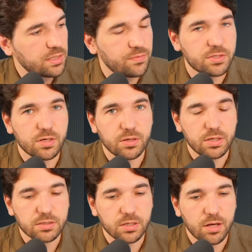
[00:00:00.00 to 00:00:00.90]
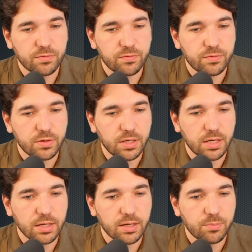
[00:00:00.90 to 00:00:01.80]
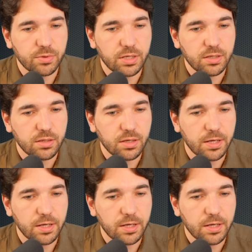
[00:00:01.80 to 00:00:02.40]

Live is a golf company.